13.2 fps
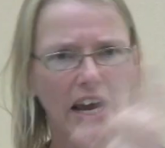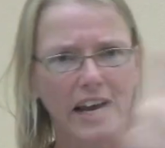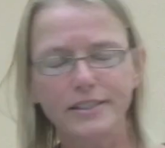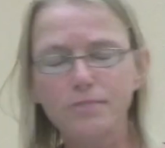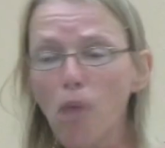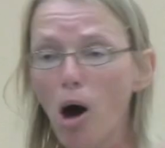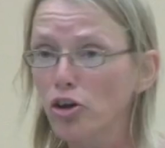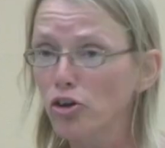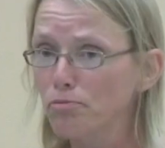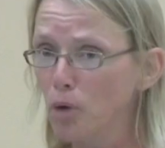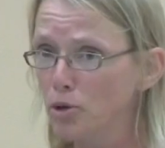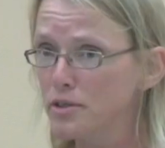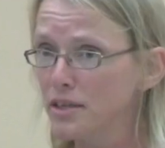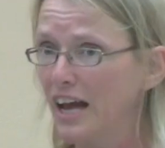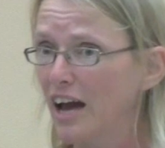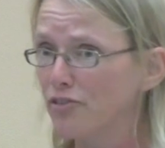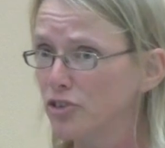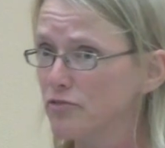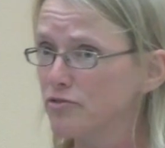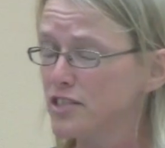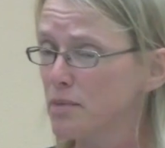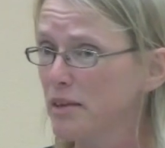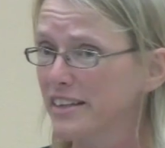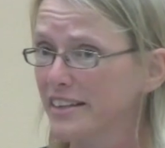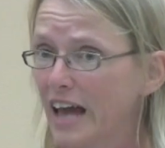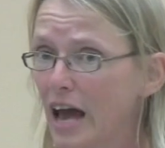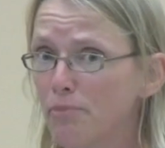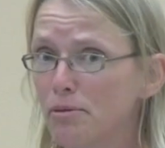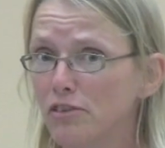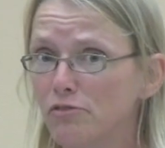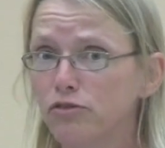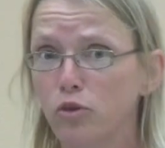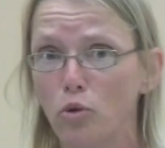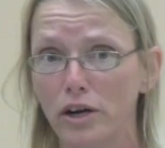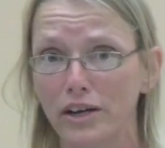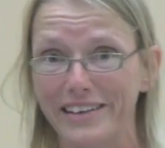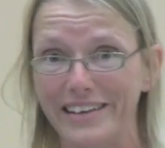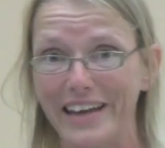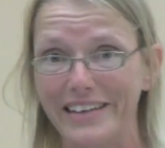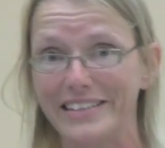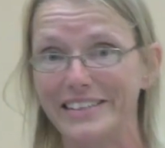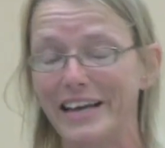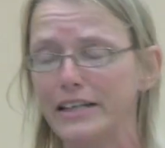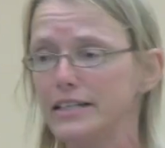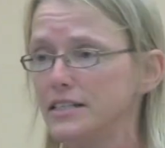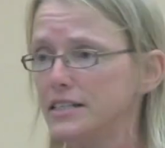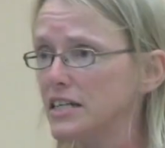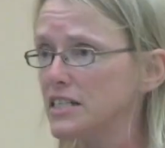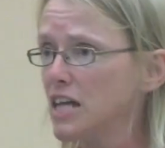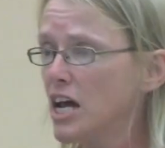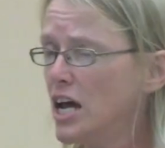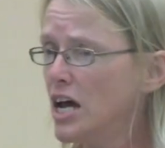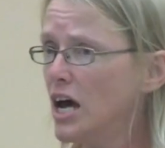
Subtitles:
It's modeled mostly after something that happened in Florida in 1996.